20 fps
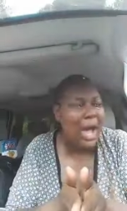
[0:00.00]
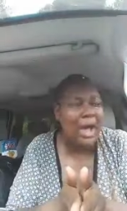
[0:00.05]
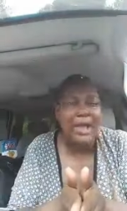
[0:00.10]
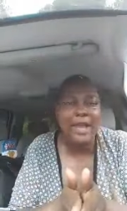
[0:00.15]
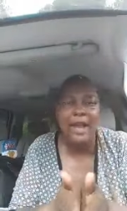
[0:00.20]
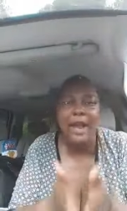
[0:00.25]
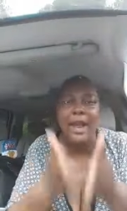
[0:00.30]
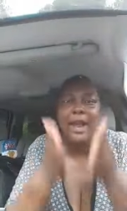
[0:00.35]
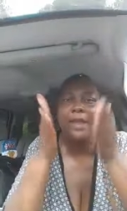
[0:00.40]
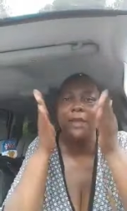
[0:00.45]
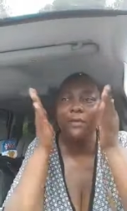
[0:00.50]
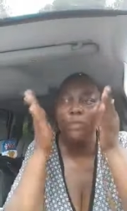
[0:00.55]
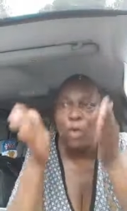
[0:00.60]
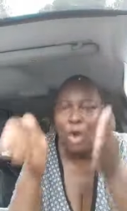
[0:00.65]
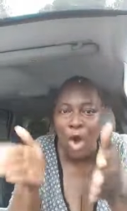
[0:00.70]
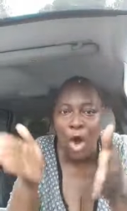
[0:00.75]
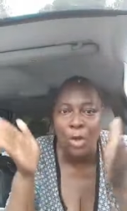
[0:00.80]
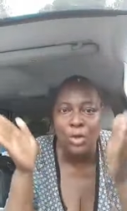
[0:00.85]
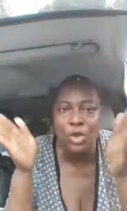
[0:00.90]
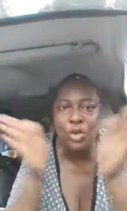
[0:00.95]
out here in
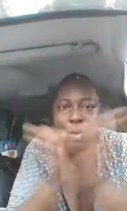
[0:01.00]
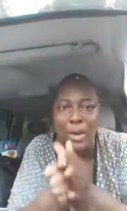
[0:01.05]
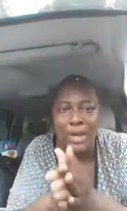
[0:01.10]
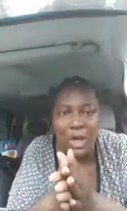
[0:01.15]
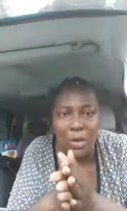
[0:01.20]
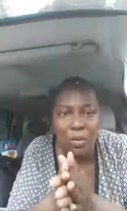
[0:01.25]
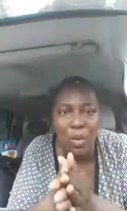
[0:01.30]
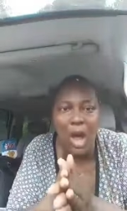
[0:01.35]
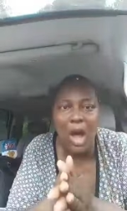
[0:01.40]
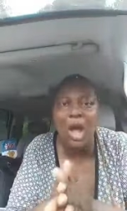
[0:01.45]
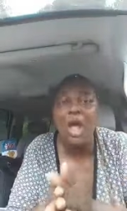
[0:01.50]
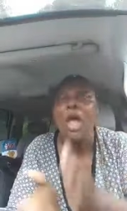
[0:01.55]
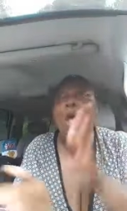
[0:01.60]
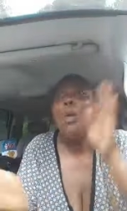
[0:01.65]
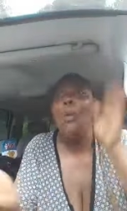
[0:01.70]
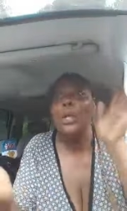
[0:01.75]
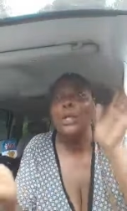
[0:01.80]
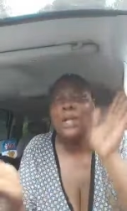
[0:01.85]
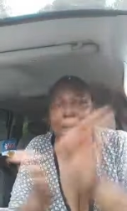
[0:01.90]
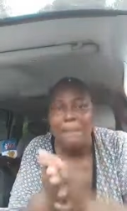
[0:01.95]
Rule 21
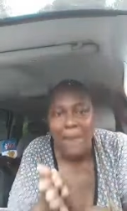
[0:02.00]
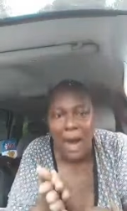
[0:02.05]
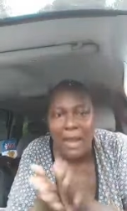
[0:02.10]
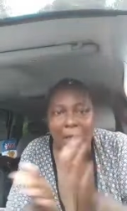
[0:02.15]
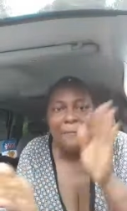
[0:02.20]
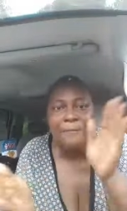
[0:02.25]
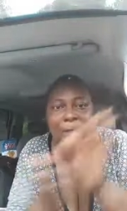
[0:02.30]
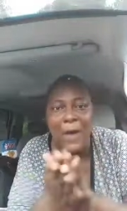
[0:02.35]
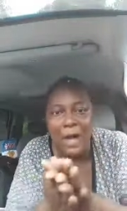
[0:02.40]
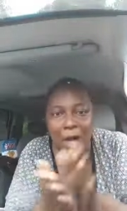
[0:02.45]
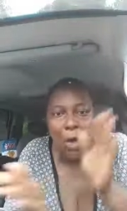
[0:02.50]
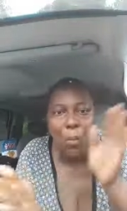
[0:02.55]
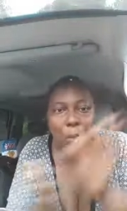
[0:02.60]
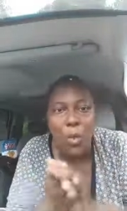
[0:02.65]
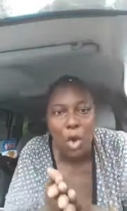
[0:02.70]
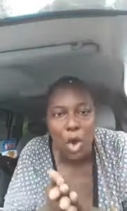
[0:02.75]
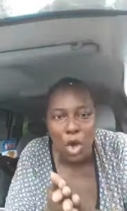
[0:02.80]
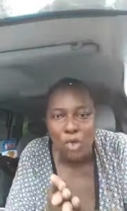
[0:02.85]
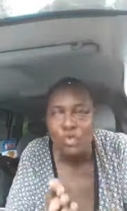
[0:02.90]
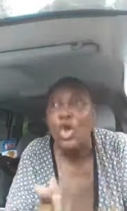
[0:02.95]
with the
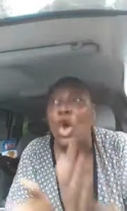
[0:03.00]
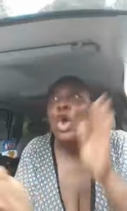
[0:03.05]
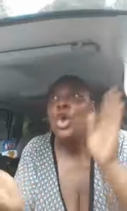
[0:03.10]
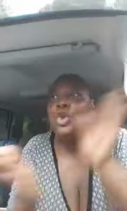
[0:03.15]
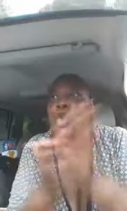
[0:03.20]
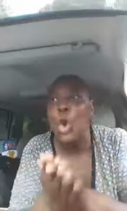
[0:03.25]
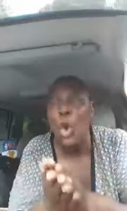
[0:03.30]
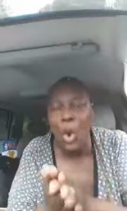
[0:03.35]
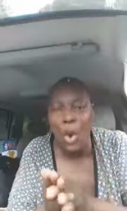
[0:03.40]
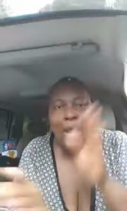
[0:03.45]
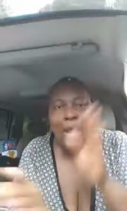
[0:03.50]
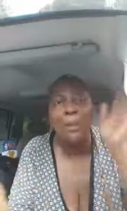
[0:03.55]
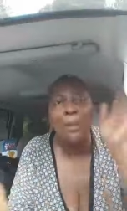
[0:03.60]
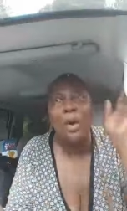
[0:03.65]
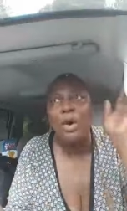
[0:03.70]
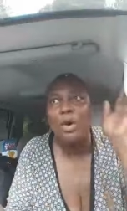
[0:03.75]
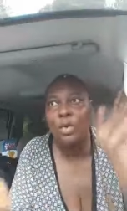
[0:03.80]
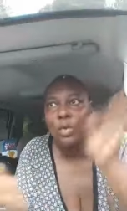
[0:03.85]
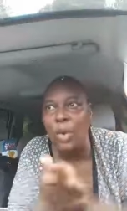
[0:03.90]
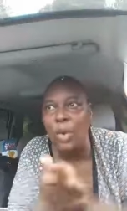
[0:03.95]
motherfucking wolves knowing they
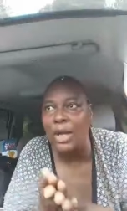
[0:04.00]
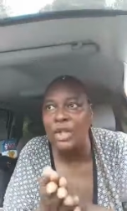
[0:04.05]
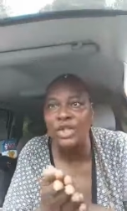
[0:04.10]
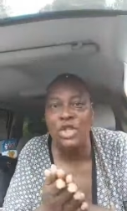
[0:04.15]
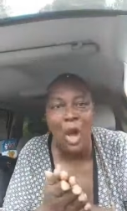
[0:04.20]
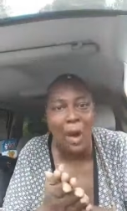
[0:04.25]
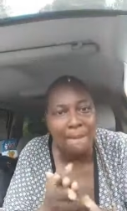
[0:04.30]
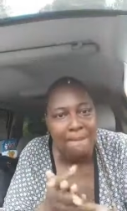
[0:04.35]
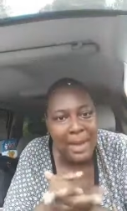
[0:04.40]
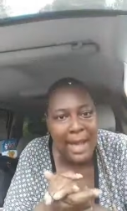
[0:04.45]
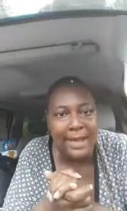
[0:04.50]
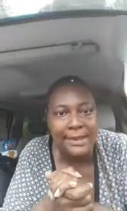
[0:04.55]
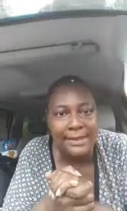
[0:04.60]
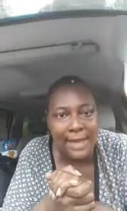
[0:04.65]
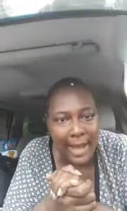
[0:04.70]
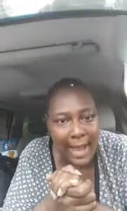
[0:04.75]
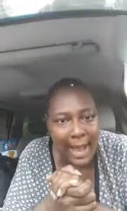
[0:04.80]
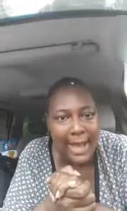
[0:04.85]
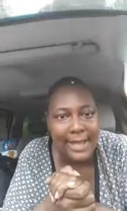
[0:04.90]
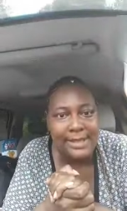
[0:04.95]
will crunch your bitch
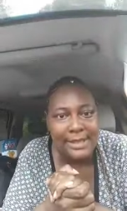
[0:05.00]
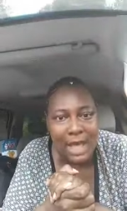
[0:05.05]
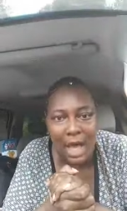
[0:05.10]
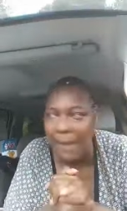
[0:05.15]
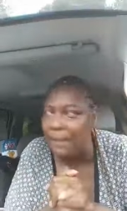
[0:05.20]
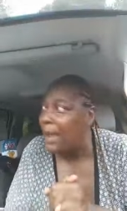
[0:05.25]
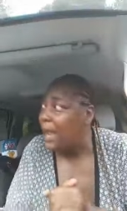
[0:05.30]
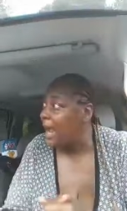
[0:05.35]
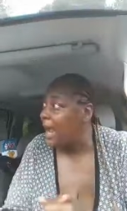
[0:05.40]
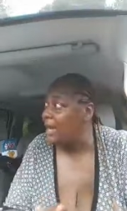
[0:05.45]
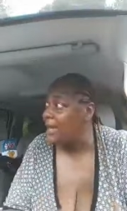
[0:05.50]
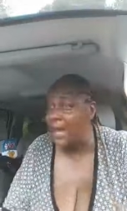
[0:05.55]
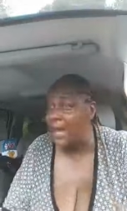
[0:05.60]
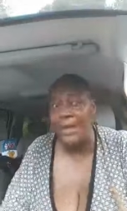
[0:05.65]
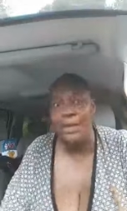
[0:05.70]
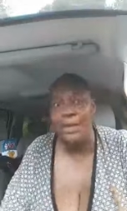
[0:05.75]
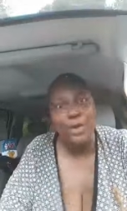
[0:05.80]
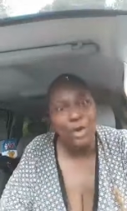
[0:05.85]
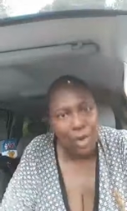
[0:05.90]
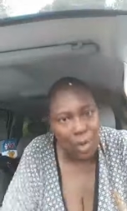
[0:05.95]
ass up and
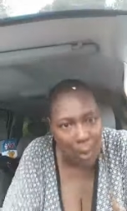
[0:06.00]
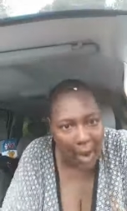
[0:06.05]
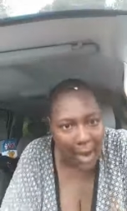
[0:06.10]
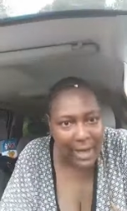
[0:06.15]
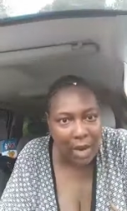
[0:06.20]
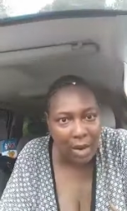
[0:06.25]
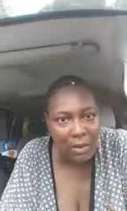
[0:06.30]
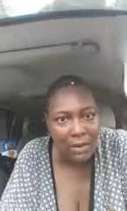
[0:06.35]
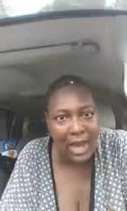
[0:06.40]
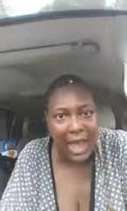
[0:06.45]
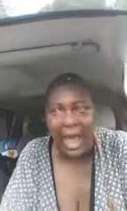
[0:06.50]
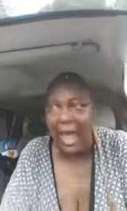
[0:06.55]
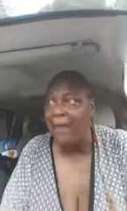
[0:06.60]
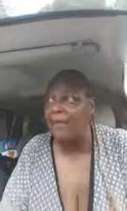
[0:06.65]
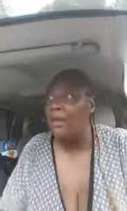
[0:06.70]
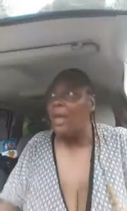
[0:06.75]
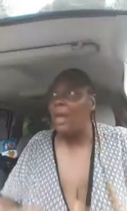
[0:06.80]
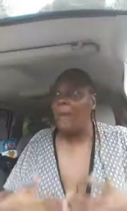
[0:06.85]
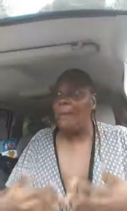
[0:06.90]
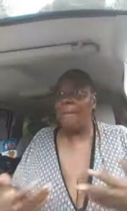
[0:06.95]
then you cry on live.
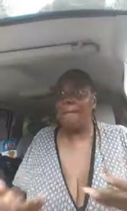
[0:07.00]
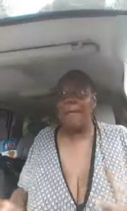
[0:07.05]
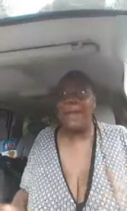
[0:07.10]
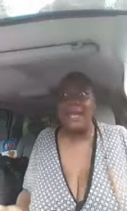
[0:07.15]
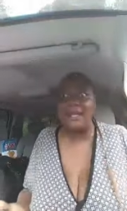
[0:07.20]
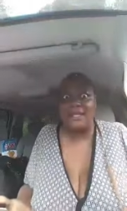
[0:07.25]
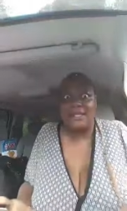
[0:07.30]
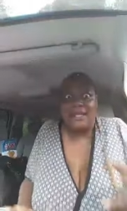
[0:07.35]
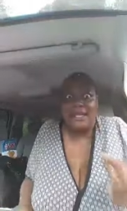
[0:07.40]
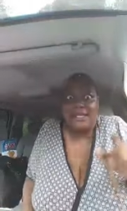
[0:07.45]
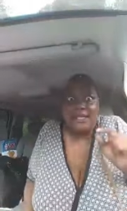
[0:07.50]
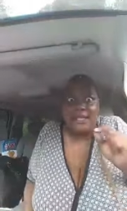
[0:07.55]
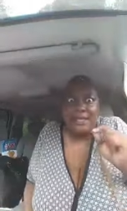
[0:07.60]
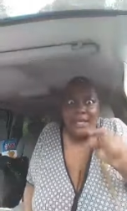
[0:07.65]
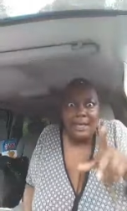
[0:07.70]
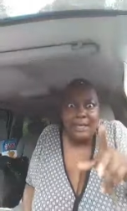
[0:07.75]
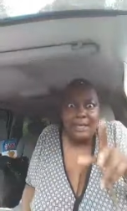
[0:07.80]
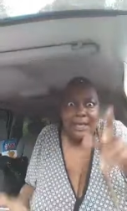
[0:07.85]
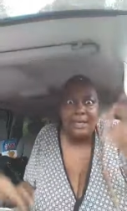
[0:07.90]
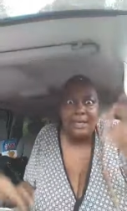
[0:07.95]
Bitch, just
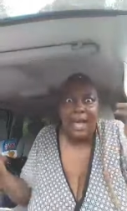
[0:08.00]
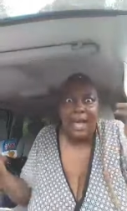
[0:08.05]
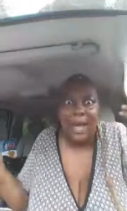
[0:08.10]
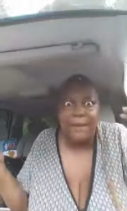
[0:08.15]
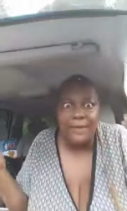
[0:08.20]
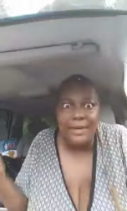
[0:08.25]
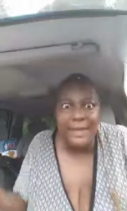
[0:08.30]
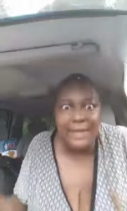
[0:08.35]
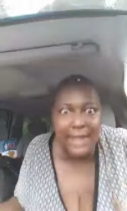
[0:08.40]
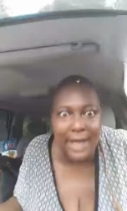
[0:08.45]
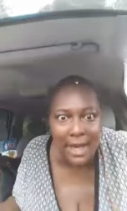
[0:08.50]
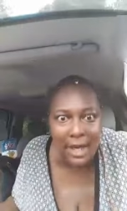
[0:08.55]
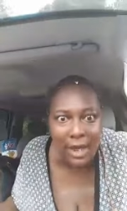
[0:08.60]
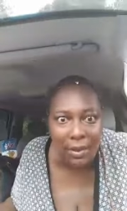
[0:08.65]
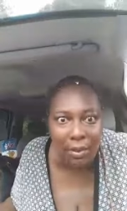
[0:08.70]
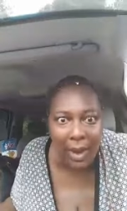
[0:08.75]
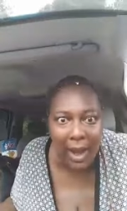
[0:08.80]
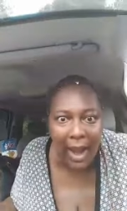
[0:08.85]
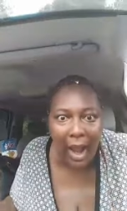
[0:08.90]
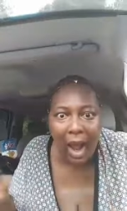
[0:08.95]
end the live and then
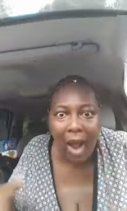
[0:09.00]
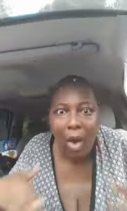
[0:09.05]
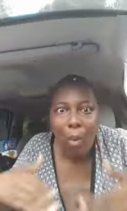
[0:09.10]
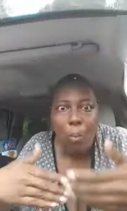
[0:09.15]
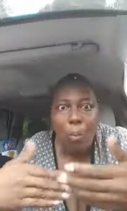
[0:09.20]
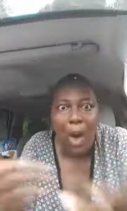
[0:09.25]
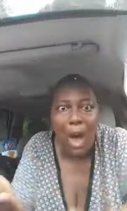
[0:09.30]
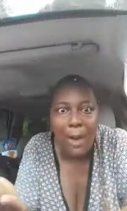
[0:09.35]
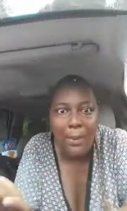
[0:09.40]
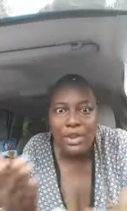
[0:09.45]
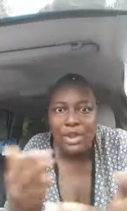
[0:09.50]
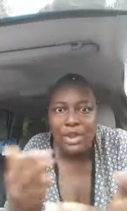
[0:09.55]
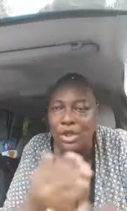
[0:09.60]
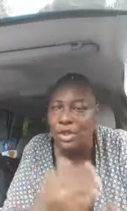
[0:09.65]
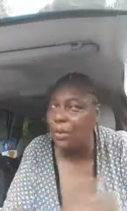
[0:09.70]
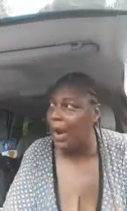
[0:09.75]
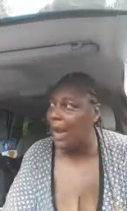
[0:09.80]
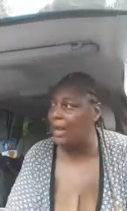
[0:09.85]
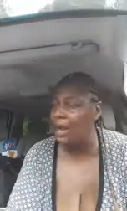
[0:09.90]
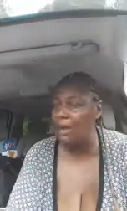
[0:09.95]
cry. Why would you
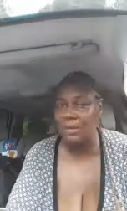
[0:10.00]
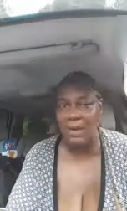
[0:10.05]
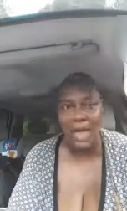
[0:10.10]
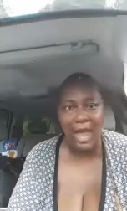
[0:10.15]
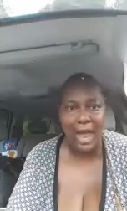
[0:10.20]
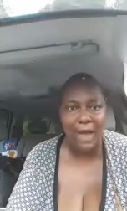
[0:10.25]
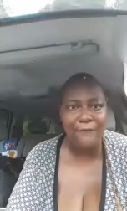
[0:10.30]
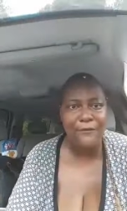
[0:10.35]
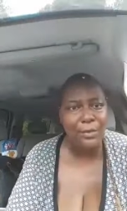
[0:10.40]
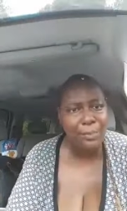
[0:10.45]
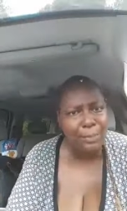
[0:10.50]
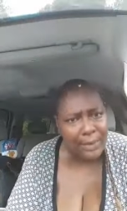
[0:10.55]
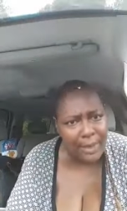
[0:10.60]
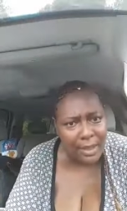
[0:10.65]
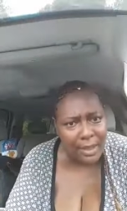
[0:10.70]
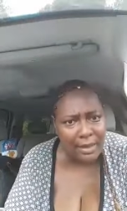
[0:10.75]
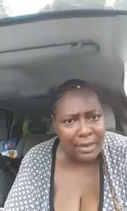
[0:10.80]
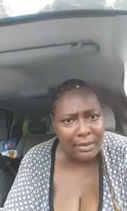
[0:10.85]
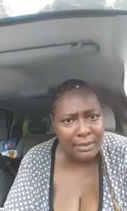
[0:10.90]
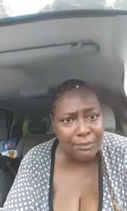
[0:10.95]
cry on live? For
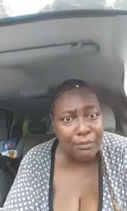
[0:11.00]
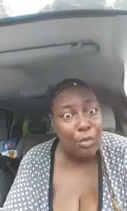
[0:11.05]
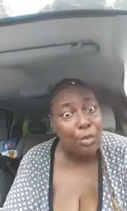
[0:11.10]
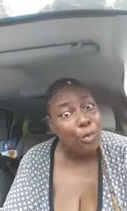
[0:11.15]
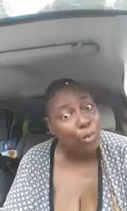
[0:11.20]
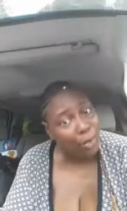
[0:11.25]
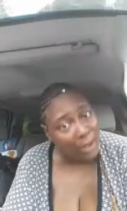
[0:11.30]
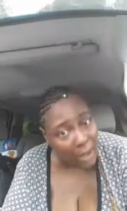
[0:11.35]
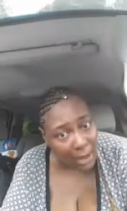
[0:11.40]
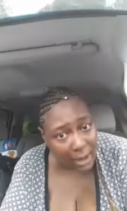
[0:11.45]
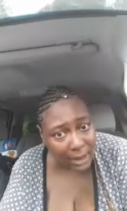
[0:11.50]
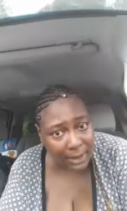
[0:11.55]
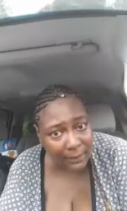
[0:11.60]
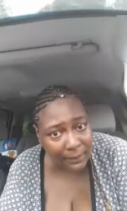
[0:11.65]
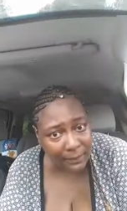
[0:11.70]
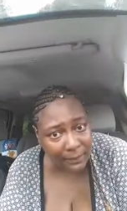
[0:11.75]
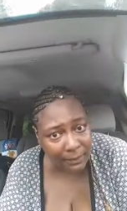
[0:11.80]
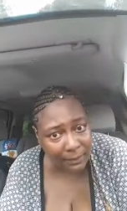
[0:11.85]
real? Really?